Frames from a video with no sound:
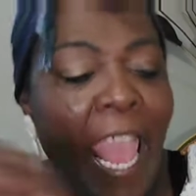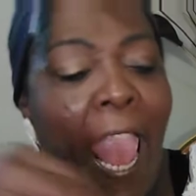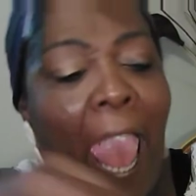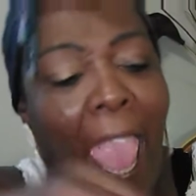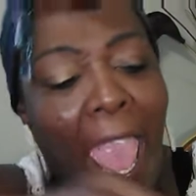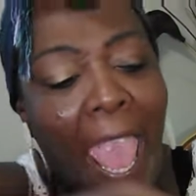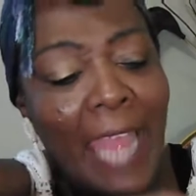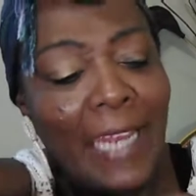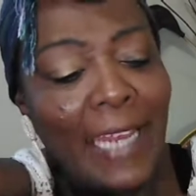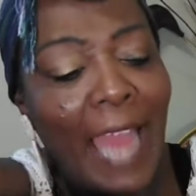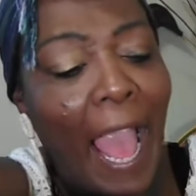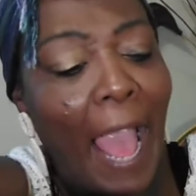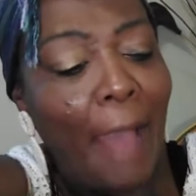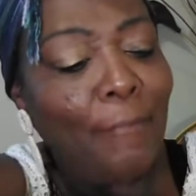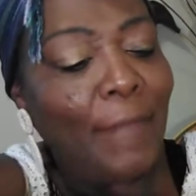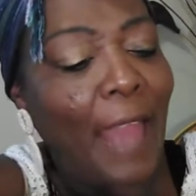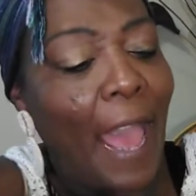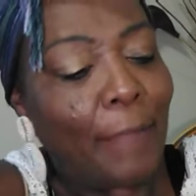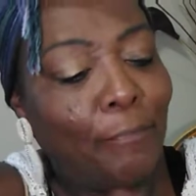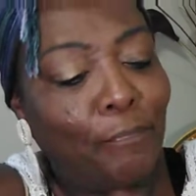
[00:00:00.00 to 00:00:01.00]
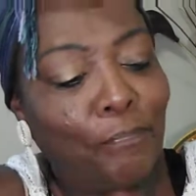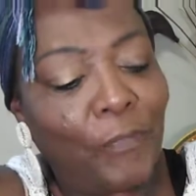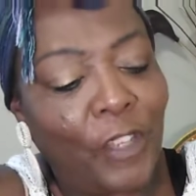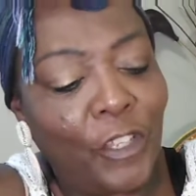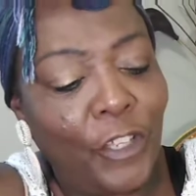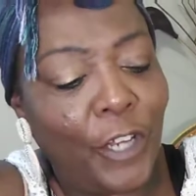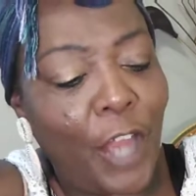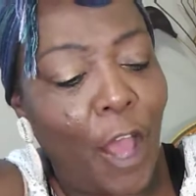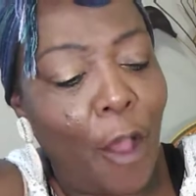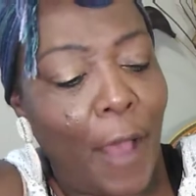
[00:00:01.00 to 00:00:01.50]
And I'm not,
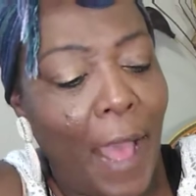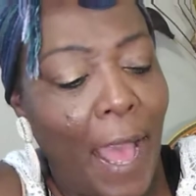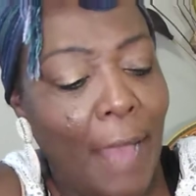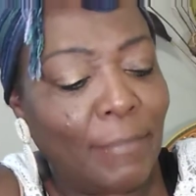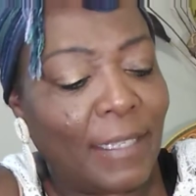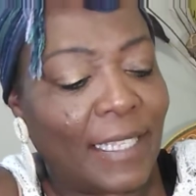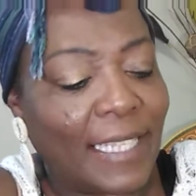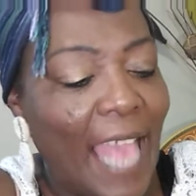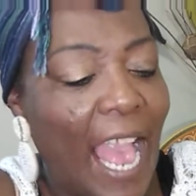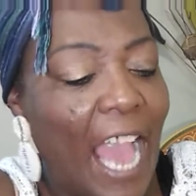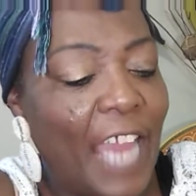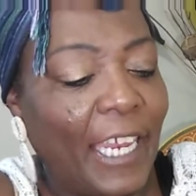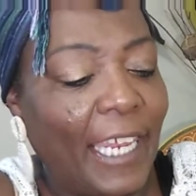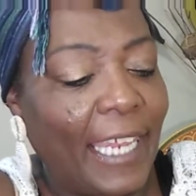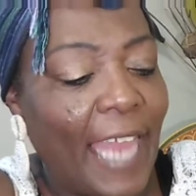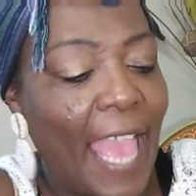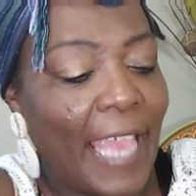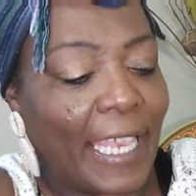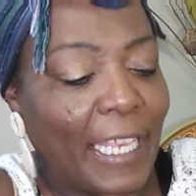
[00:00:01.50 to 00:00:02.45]
I'm sounding like